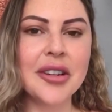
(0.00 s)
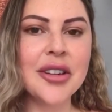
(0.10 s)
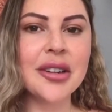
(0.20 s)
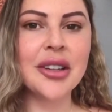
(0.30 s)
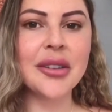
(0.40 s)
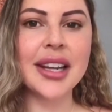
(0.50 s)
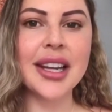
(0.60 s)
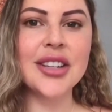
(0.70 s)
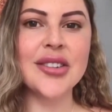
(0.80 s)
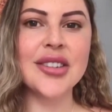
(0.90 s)
when you're a little
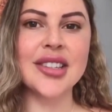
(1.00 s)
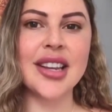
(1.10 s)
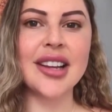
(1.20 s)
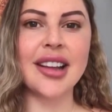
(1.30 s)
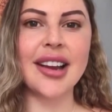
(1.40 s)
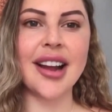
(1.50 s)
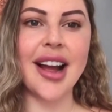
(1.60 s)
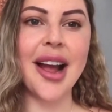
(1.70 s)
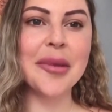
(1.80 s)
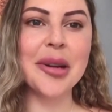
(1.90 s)
kid, you just think like,
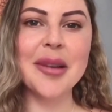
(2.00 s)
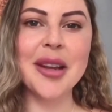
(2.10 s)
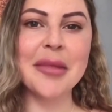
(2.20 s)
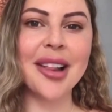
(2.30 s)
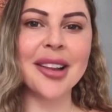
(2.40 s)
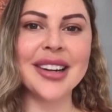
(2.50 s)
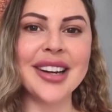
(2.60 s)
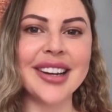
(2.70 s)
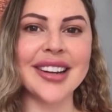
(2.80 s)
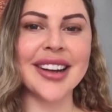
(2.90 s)
I'm gonna be a
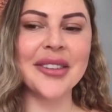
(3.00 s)
ballerina.